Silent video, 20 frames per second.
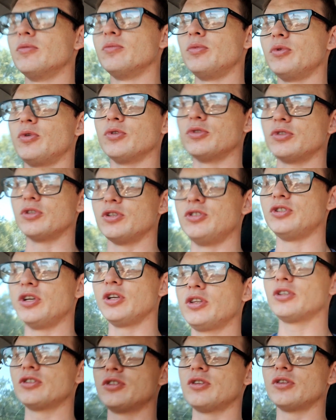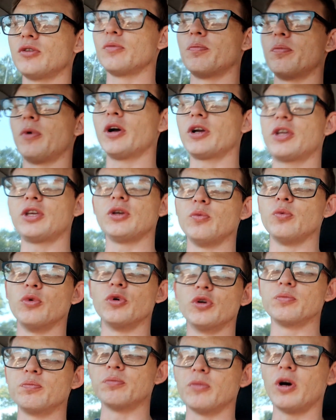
because the injectors in the bucky weren't